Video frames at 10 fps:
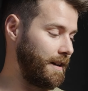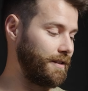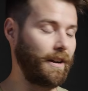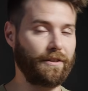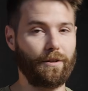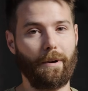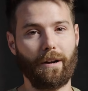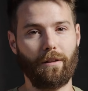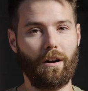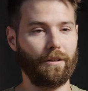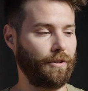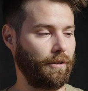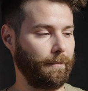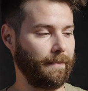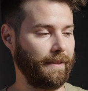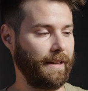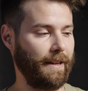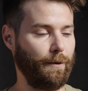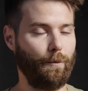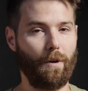of sucks to wear long term.
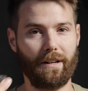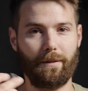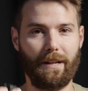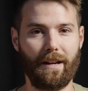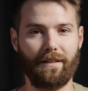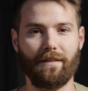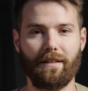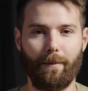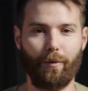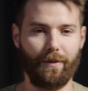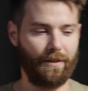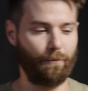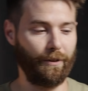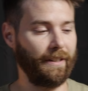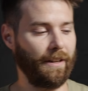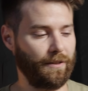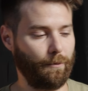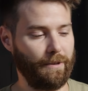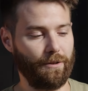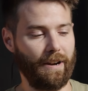If you want it to be nice and stable, it really does
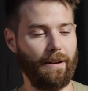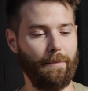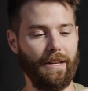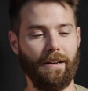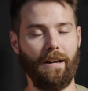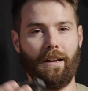squeeze your head a bit.